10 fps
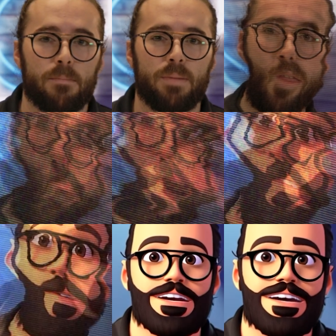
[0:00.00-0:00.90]
By the
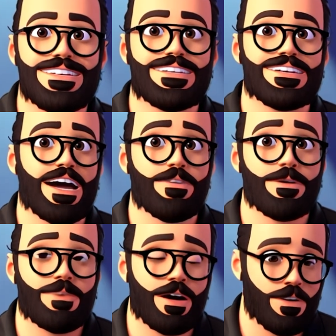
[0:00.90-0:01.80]
way, this entire
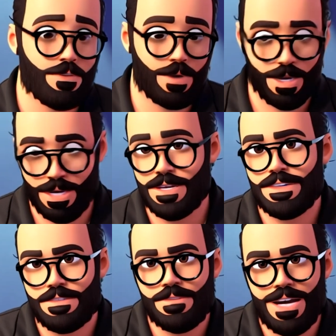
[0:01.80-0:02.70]
video was created
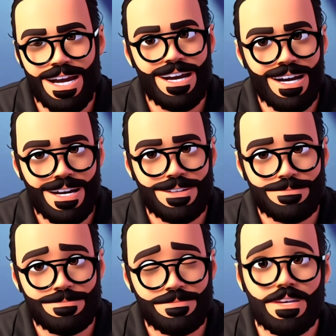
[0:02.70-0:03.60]
using AI.
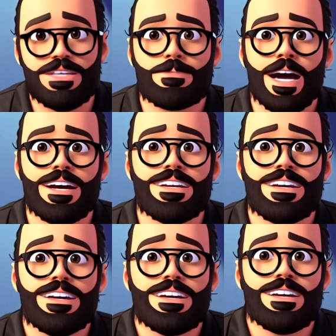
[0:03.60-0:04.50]
That's right.
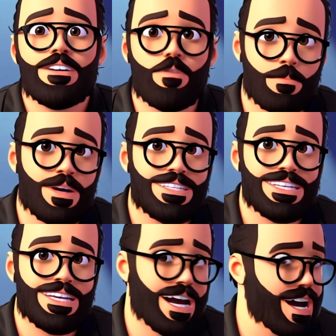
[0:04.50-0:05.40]
You've been
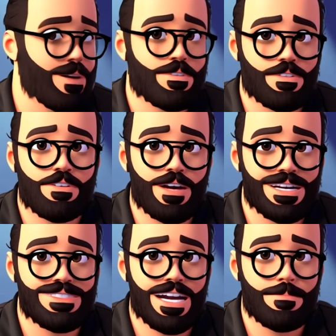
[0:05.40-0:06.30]
watching an AI version of
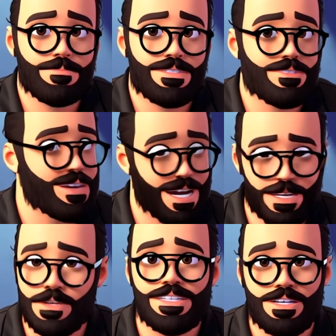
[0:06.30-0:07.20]
myself, bad
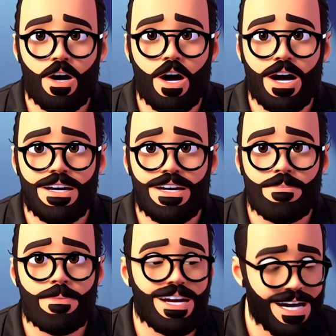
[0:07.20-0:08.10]
jokes and all,
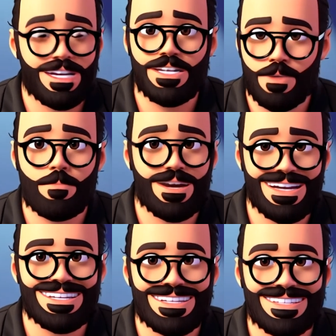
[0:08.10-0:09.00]
for the last several
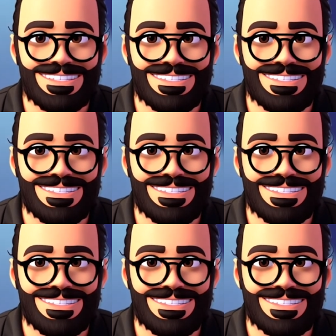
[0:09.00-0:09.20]
minutes.